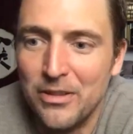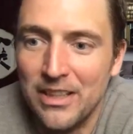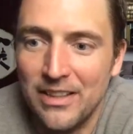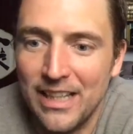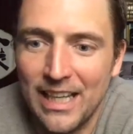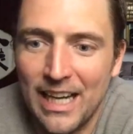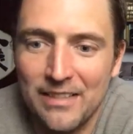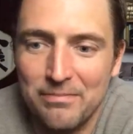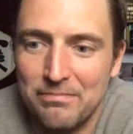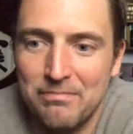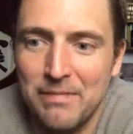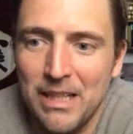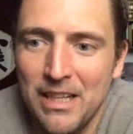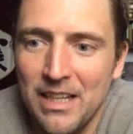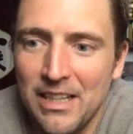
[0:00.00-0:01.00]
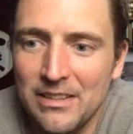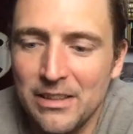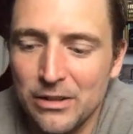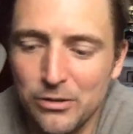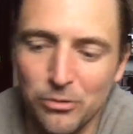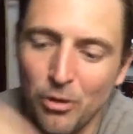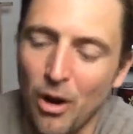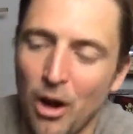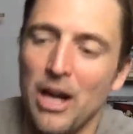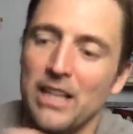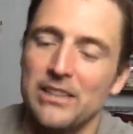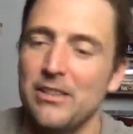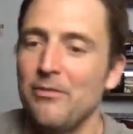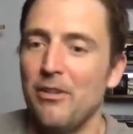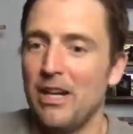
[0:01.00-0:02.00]
Like just drawings
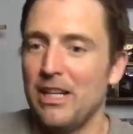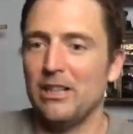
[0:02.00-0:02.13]
of like a